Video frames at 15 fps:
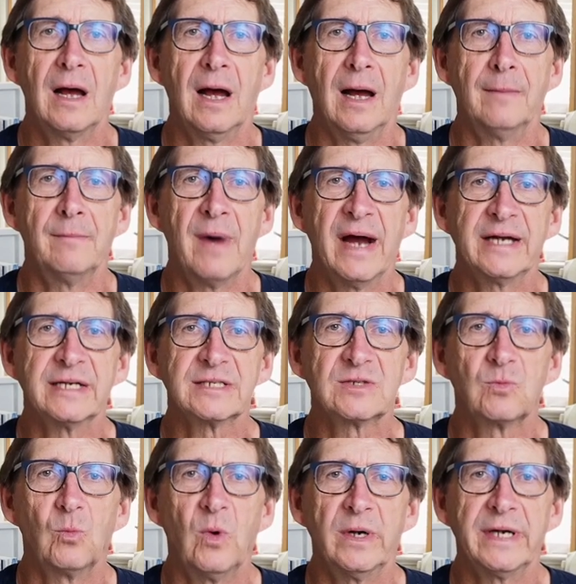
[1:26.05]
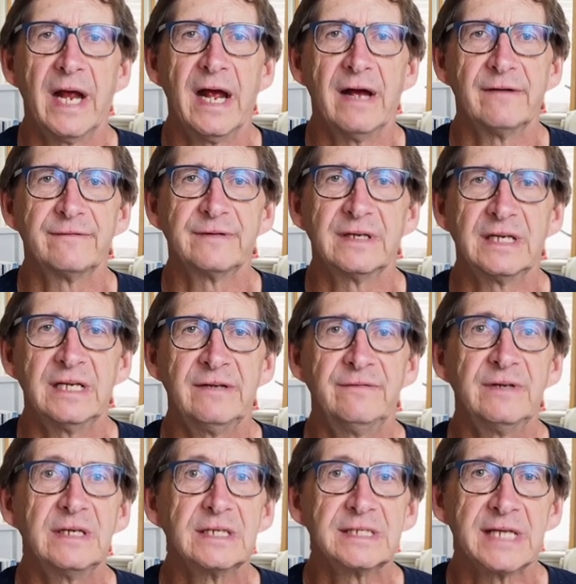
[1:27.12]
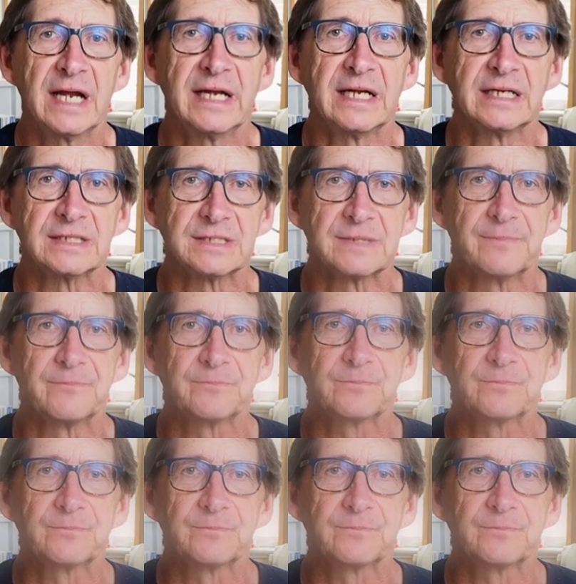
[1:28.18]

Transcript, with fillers: uh, minus one half EV settings.